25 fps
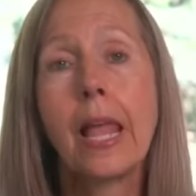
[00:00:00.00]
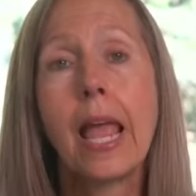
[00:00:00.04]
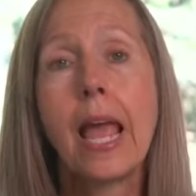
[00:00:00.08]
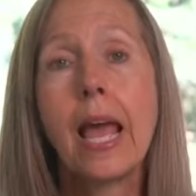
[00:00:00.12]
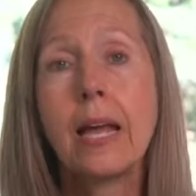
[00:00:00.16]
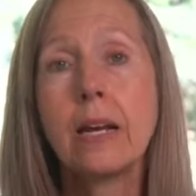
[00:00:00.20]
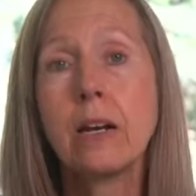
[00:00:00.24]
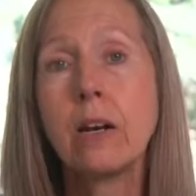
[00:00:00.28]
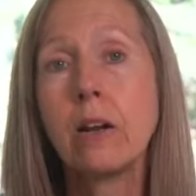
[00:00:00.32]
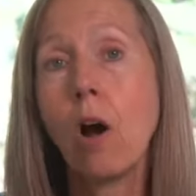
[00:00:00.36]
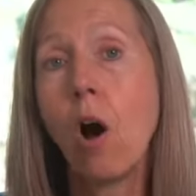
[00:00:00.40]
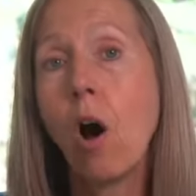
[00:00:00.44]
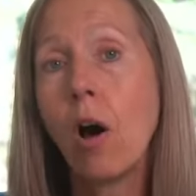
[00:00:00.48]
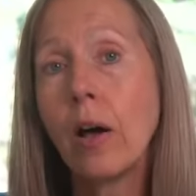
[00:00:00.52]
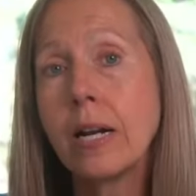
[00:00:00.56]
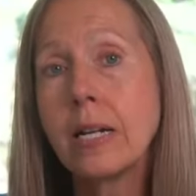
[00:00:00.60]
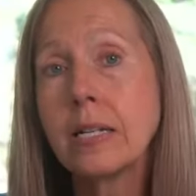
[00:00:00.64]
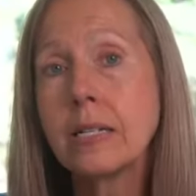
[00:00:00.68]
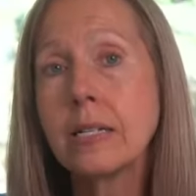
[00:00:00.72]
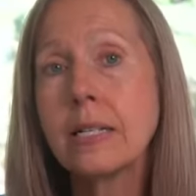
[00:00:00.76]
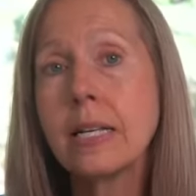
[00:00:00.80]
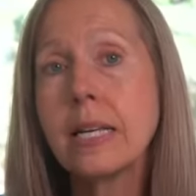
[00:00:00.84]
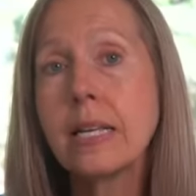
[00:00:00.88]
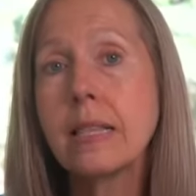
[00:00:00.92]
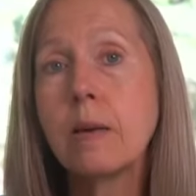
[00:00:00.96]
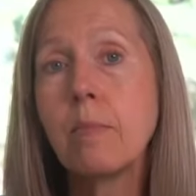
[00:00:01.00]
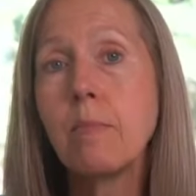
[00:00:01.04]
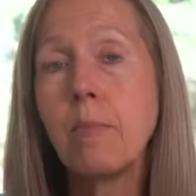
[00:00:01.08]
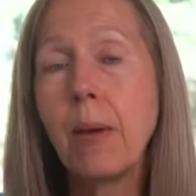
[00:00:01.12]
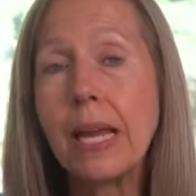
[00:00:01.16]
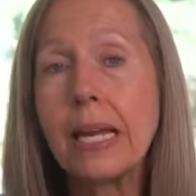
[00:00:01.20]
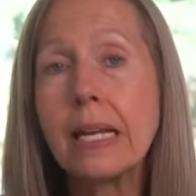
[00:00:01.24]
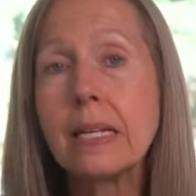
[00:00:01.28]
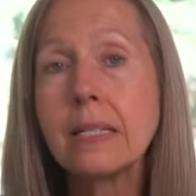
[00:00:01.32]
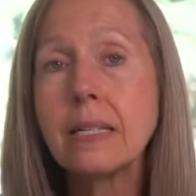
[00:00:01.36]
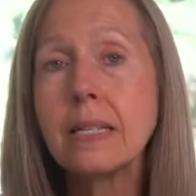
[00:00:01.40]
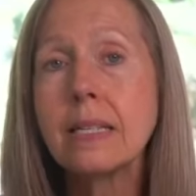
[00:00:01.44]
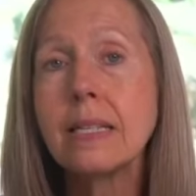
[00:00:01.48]
And honestly, the
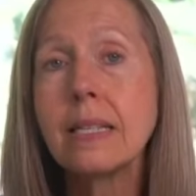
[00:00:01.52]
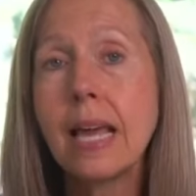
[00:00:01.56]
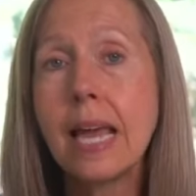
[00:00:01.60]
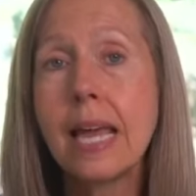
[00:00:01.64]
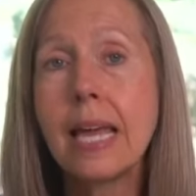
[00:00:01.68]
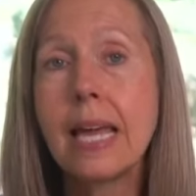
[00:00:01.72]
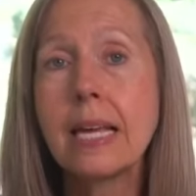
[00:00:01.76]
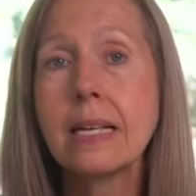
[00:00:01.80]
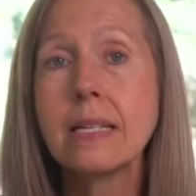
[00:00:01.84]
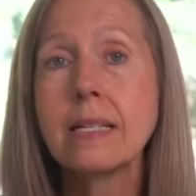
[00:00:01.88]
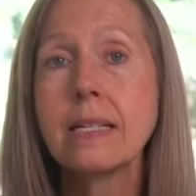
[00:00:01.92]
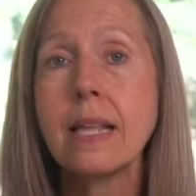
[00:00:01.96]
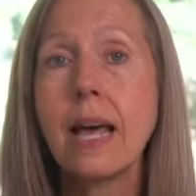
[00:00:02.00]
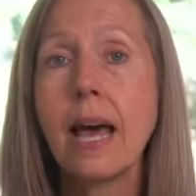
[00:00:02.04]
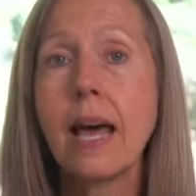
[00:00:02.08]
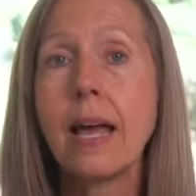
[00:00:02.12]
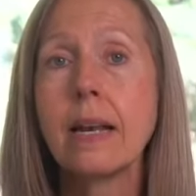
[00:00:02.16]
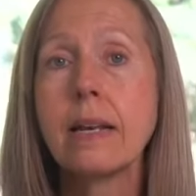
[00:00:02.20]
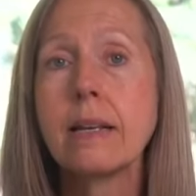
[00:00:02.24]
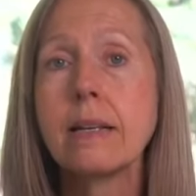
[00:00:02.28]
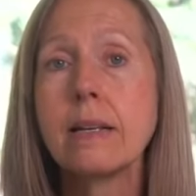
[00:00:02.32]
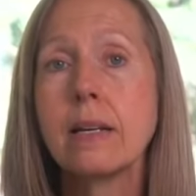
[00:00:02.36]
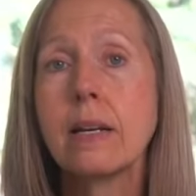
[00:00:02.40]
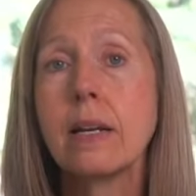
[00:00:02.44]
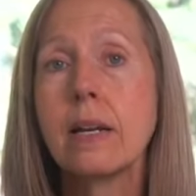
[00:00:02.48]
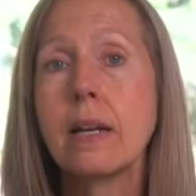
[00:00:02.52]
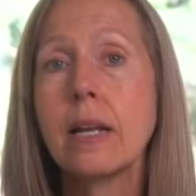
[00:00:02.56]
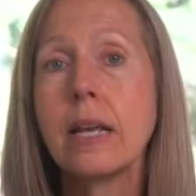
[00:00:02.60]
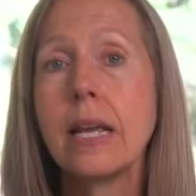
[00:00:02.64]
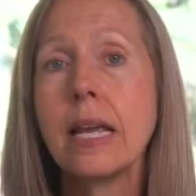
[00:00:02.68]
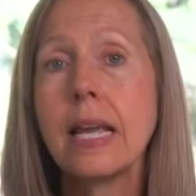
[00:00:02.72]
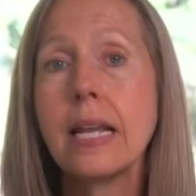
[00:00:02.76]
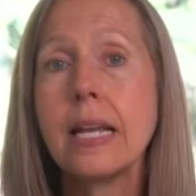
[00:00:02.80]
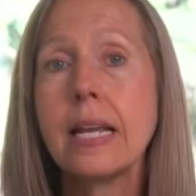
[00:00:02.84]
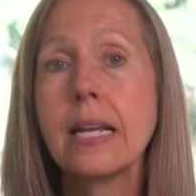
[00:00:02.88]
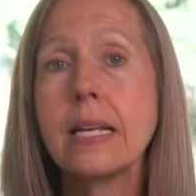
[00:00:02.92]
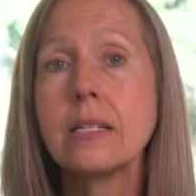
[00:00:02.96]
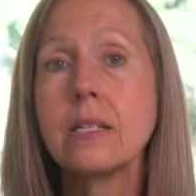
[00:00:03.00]
biggest thing is that
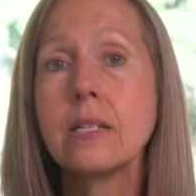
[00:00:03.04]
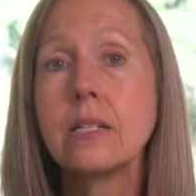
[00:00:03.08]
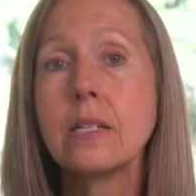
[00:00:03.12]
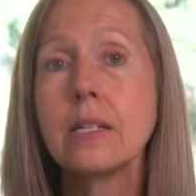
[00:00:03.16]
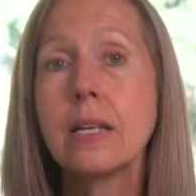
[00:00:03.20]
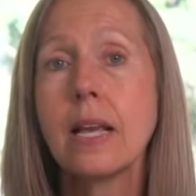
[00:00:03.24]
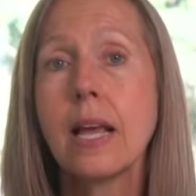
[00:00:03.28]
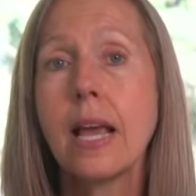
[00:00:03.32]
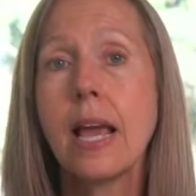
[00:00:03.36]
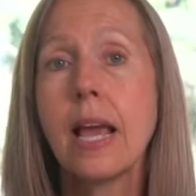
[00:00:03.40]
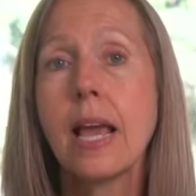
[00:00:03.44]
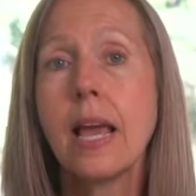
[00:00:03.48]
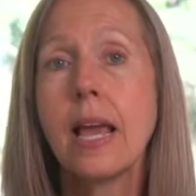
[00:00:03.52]
it is